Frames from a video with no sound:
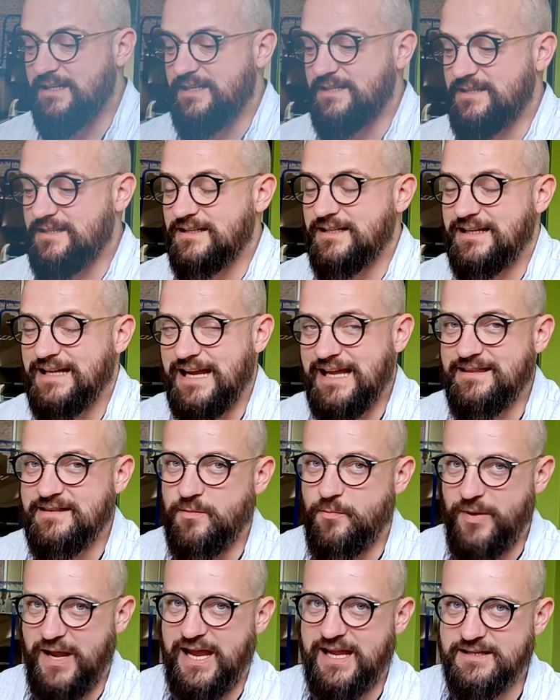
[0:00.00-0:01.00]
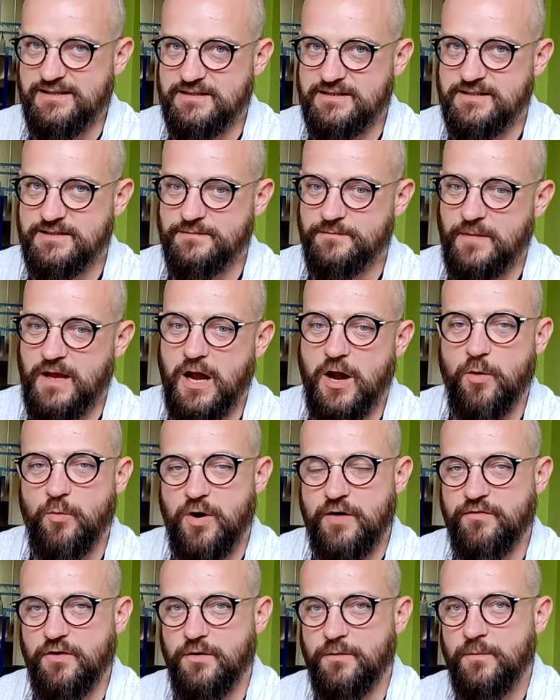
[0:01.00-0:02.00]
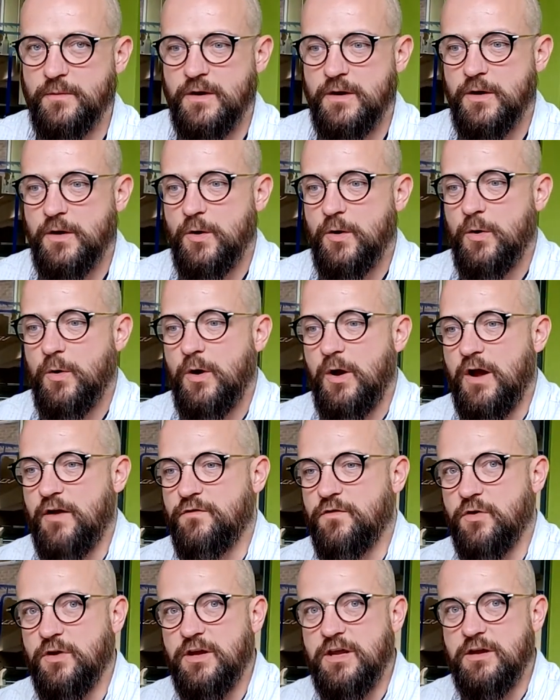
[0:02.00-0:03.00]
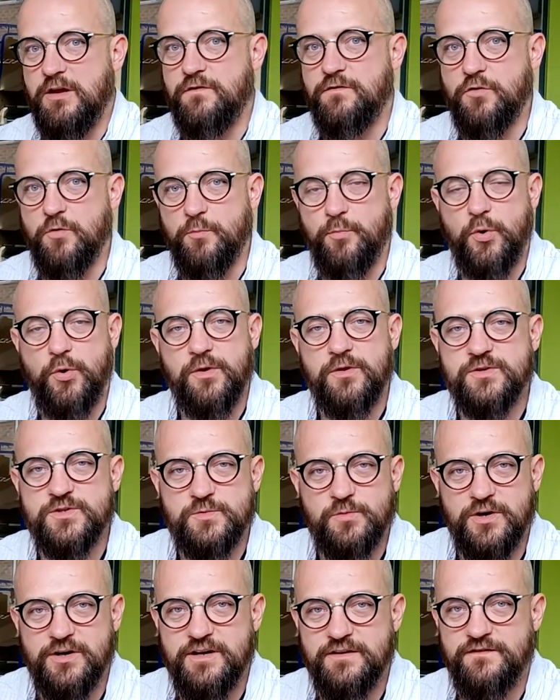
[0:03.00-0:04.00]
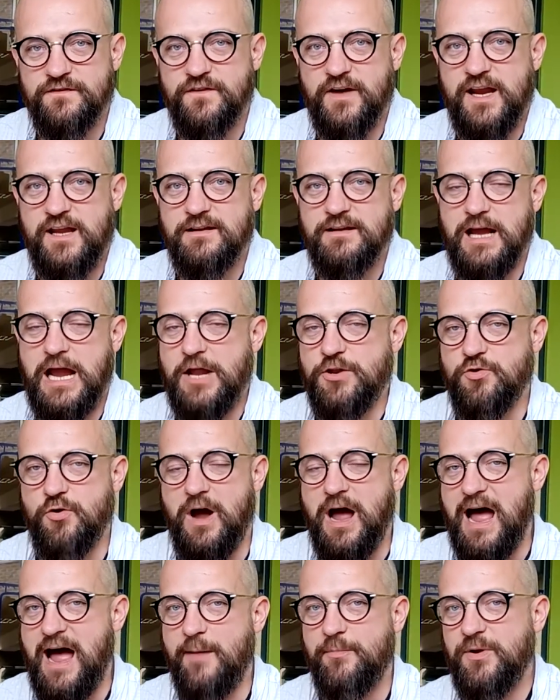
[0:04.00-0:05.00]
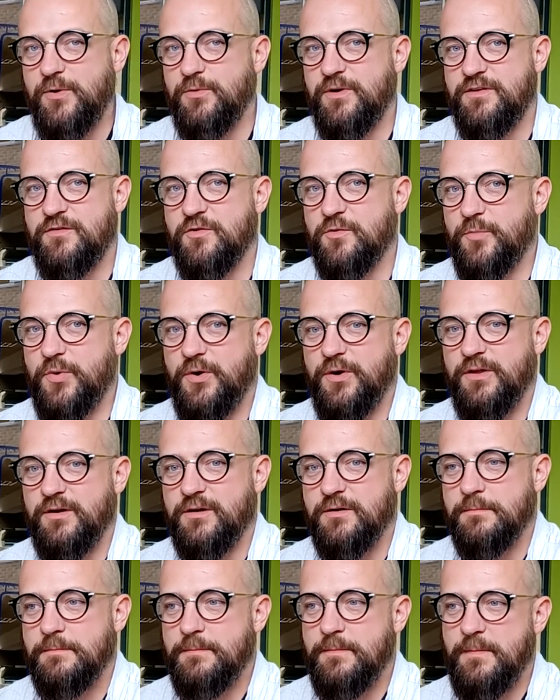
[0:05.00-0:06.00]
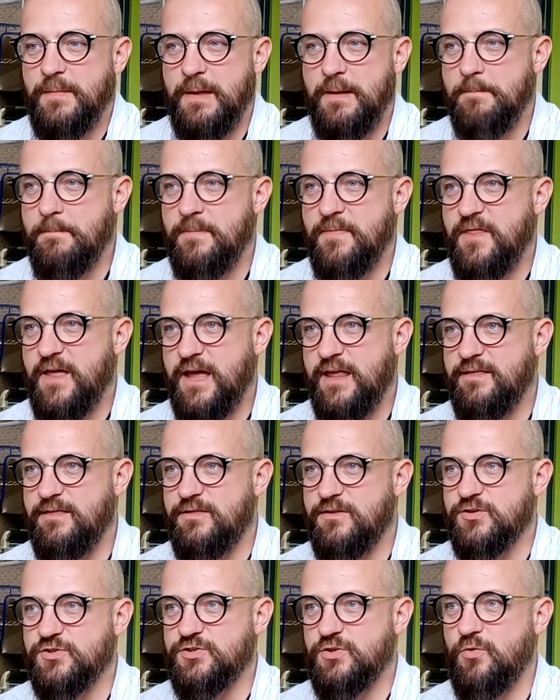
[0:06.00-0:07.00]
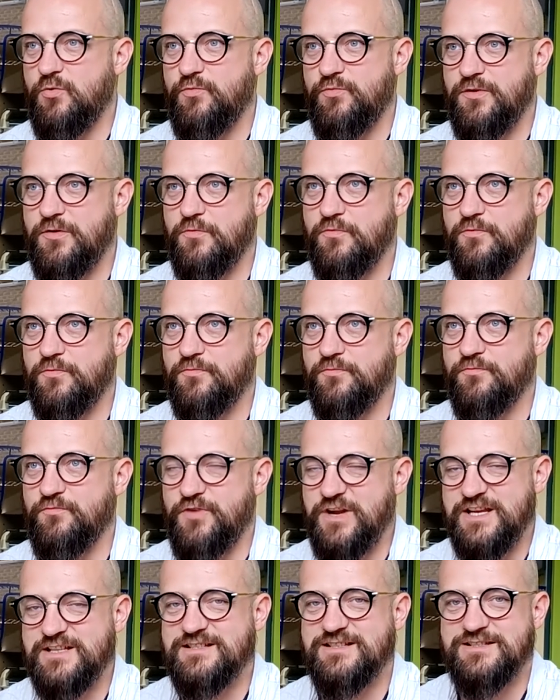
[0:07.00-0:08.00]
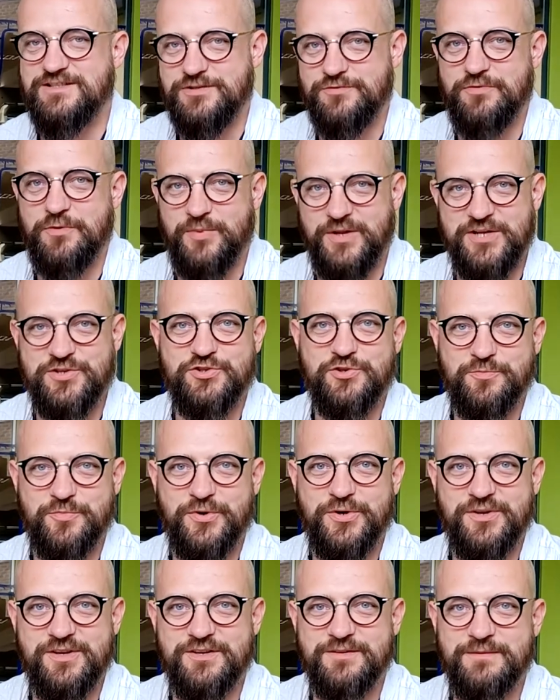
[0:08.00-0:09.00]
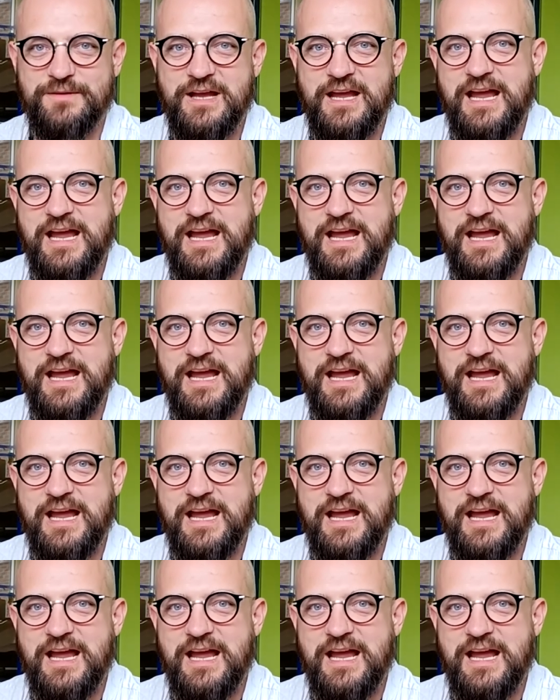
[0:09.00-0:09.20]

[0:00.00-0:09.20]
is, it depends. However, if your boiler's working fine and you're happy with your boiler, then there's no real reason to replace your boiler.